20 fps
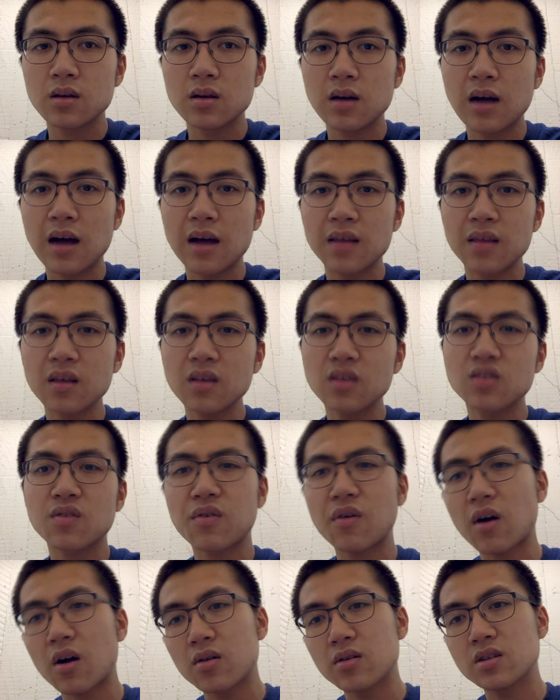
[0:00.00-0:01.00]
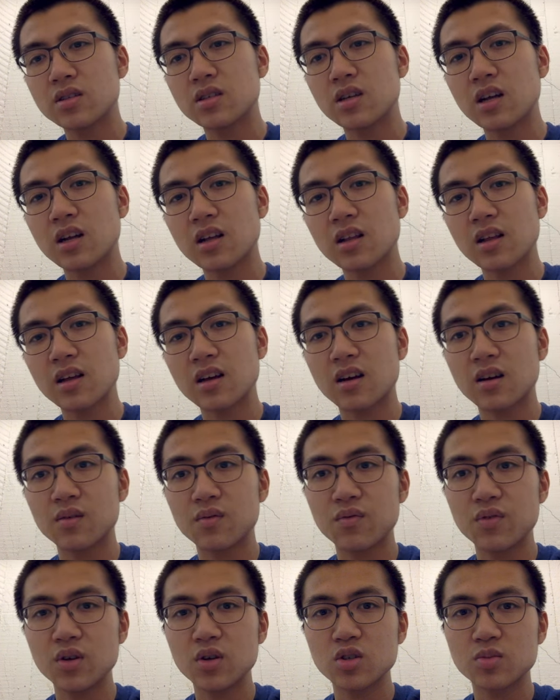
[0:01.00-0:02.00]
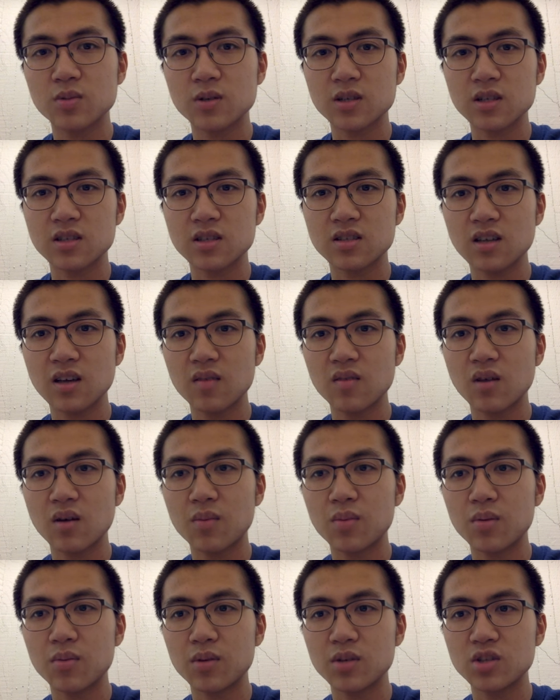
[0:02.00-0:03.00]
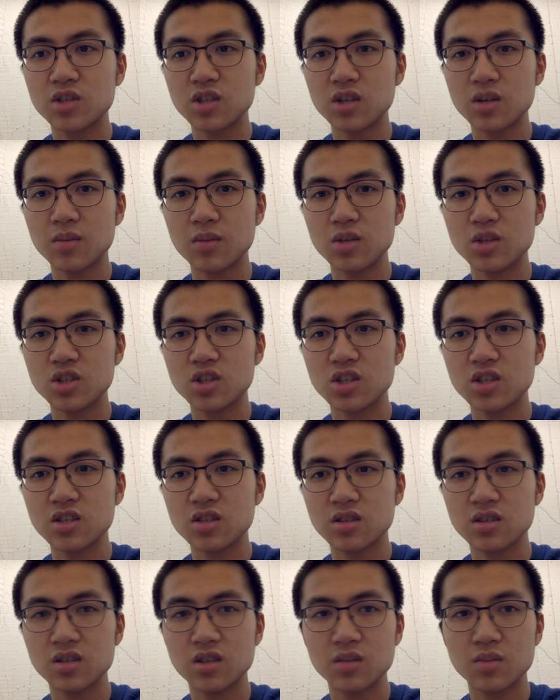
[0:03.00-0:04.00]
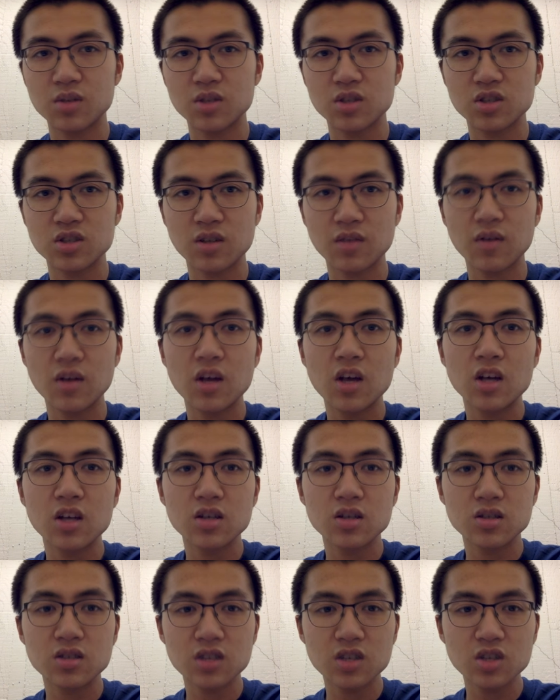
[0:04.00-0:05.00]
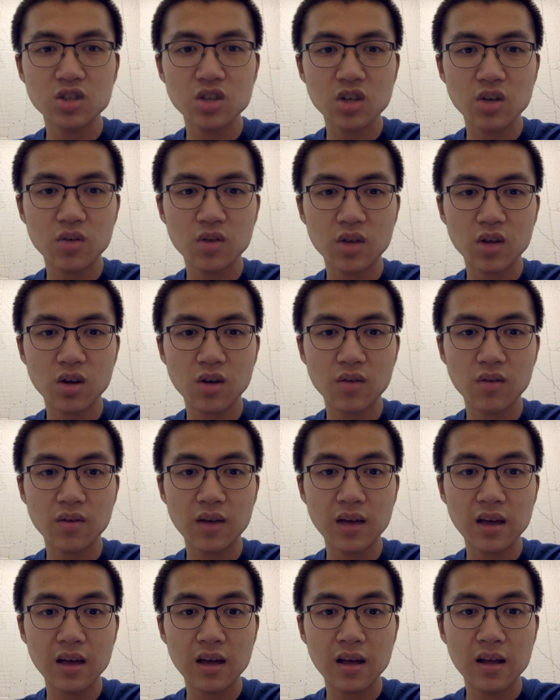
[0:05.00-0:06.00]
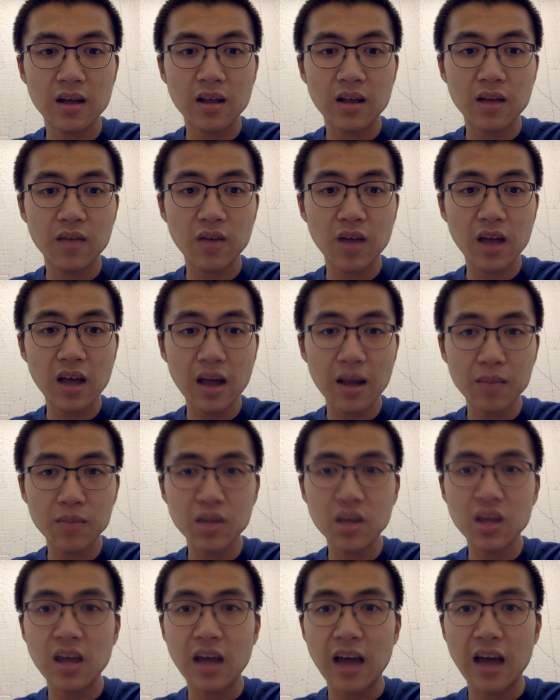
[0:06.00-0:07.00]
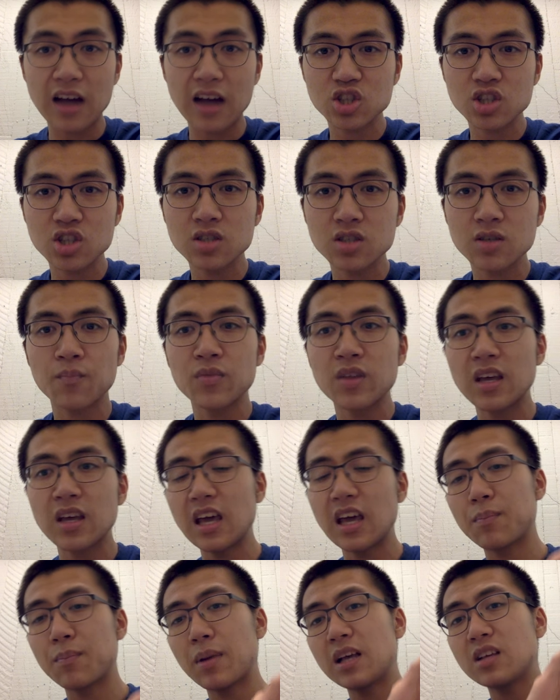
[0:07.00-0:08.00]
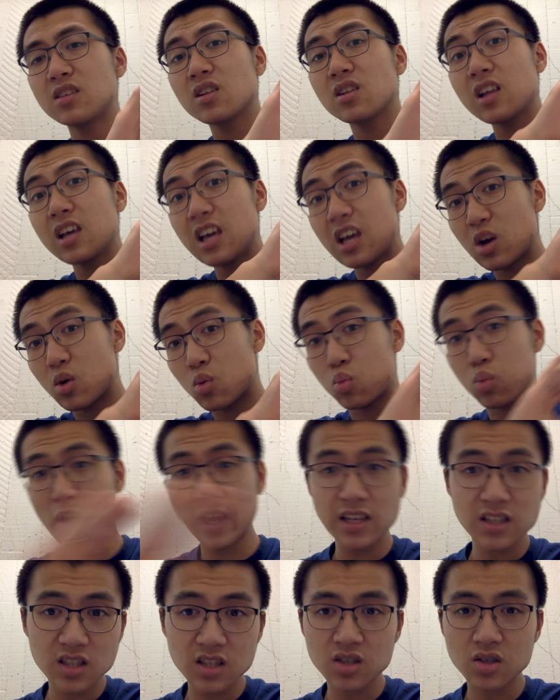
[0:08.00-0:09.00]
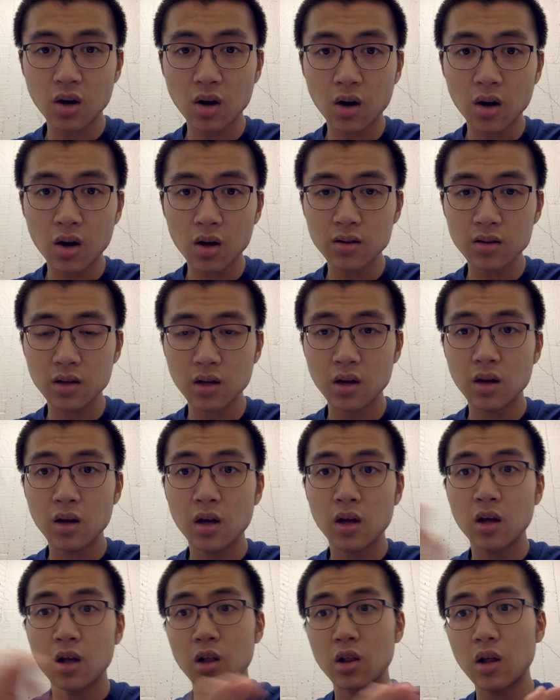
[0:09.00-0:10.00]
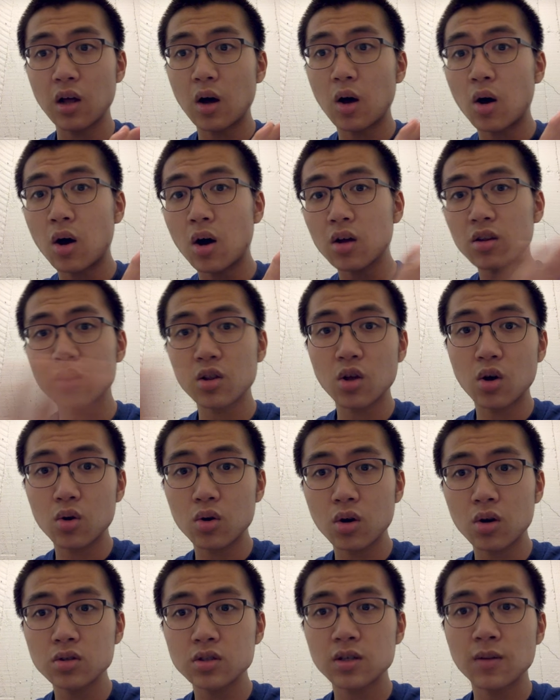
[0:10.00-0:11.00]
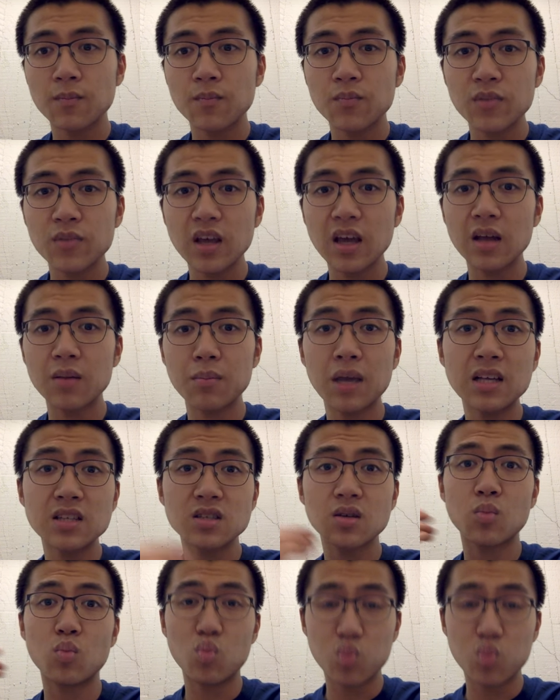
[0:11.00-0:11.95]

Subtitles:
I think Safari is getting like confused because I saved up a bunch of images and did a bunch of stuff. So essentially over here, if I empty caches, it basically erases all the logos and makes them